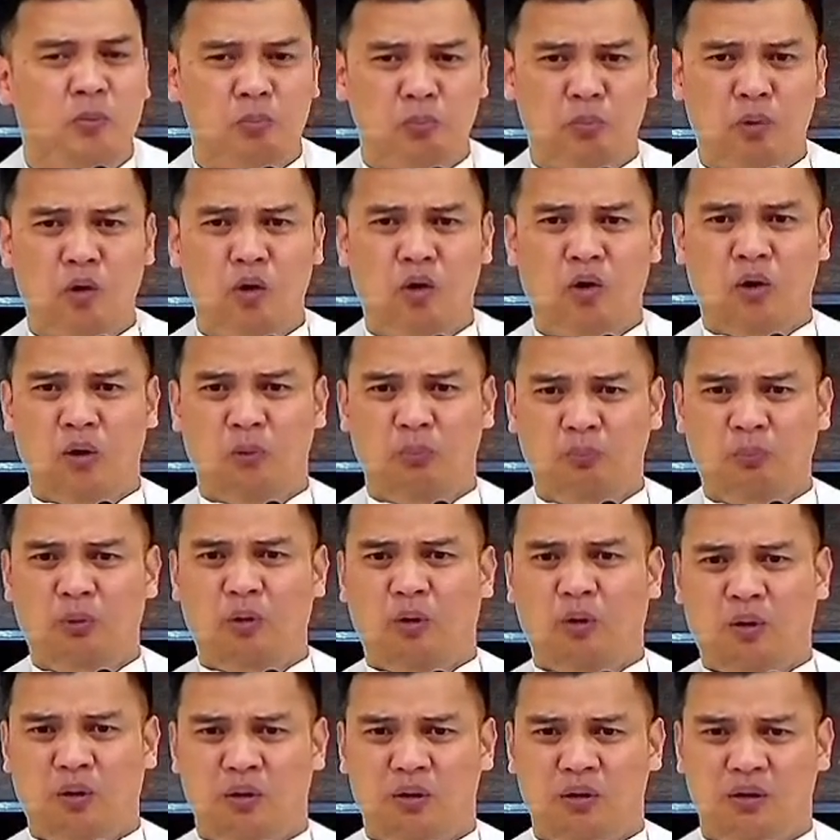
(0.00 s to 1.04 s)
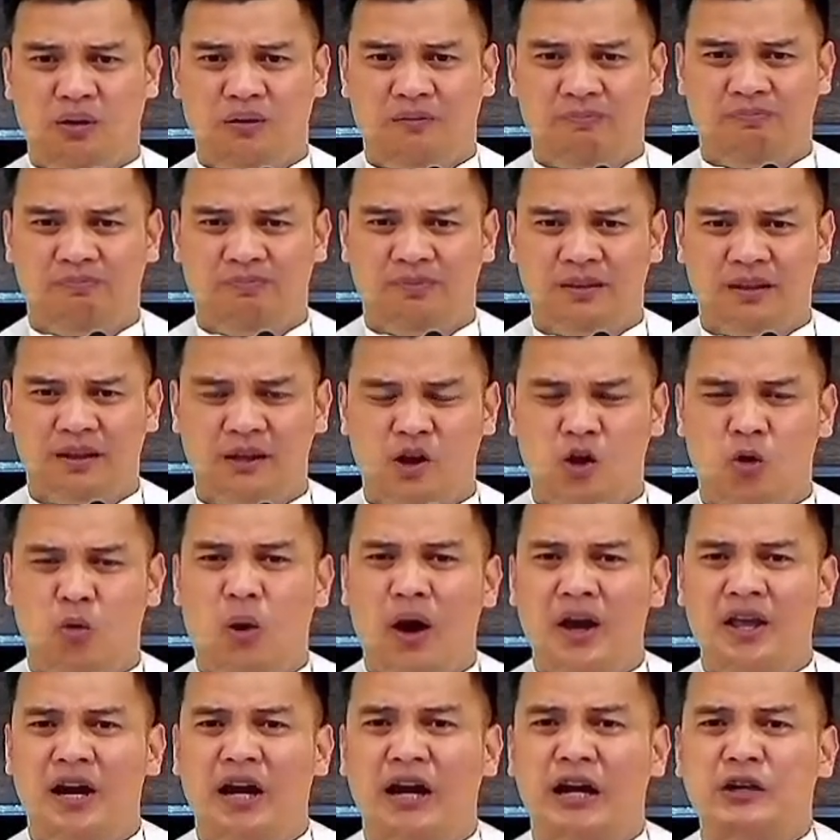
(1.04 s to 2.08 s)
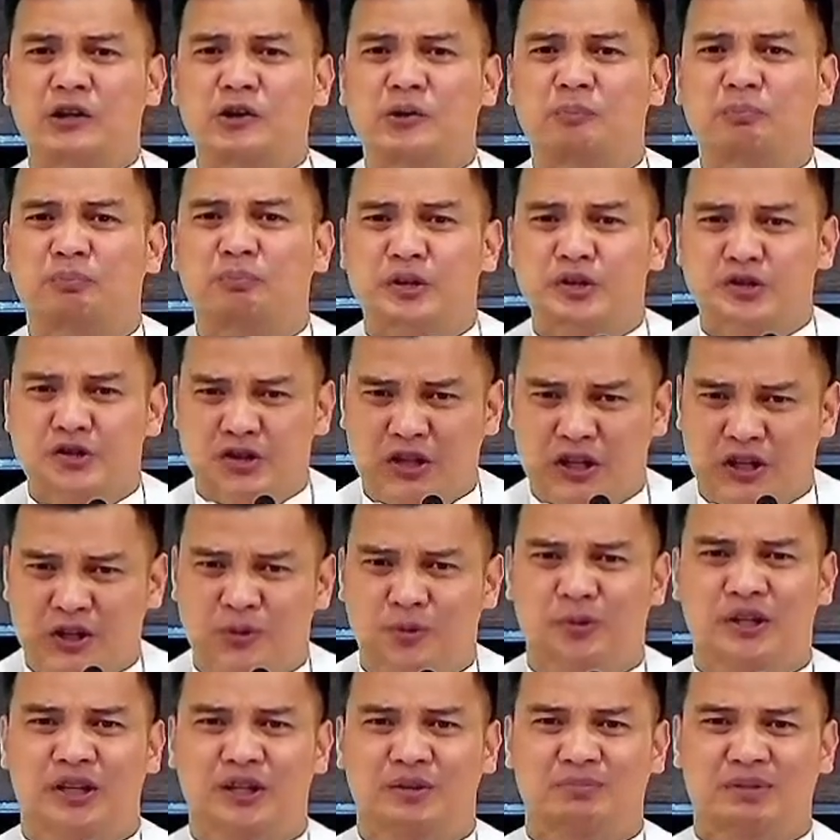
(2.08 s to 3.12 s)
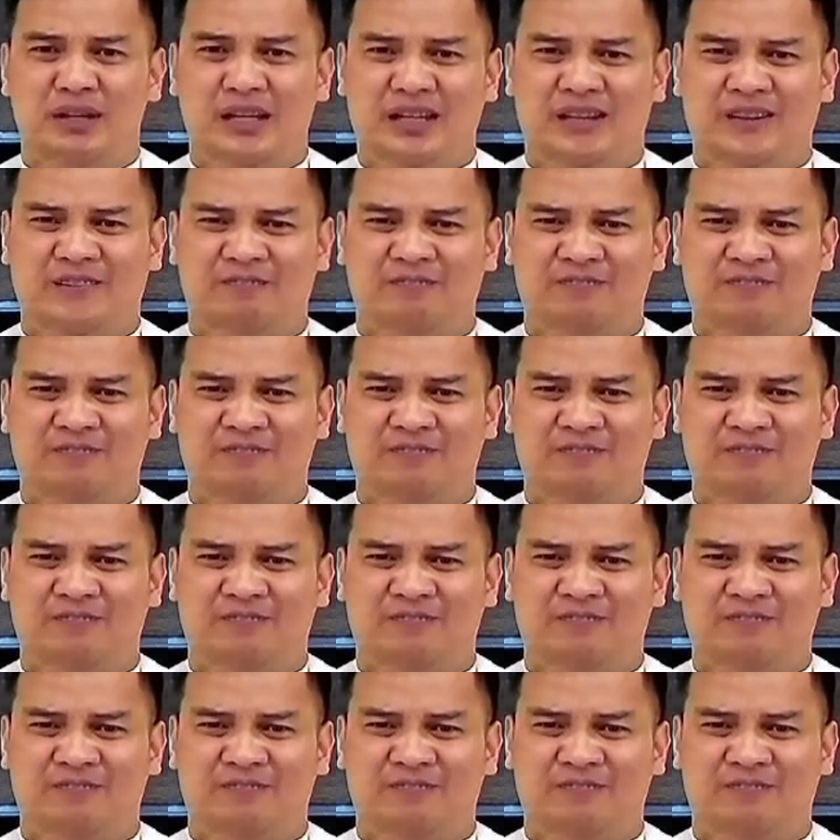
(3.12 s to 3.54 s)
"Paul, Paul, why are you persecuting me?"